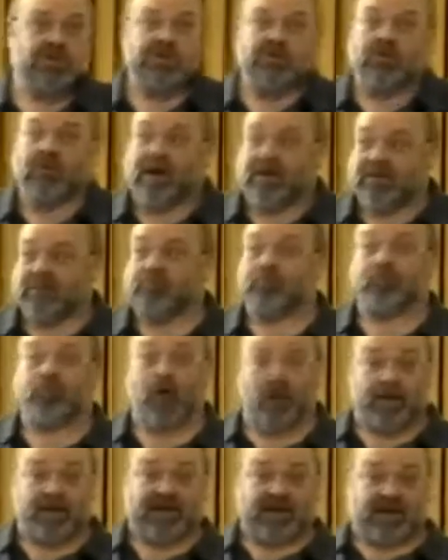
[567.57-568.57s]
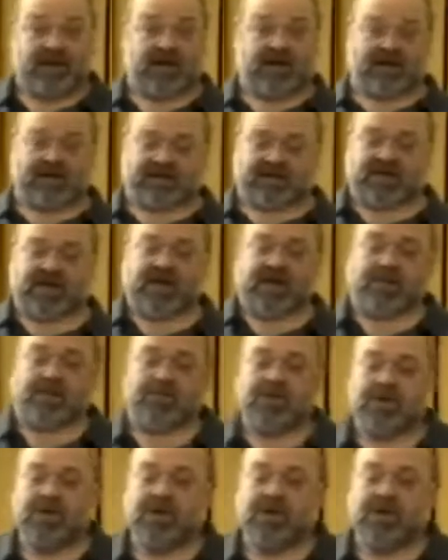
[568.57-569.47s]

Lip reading: one property at a time.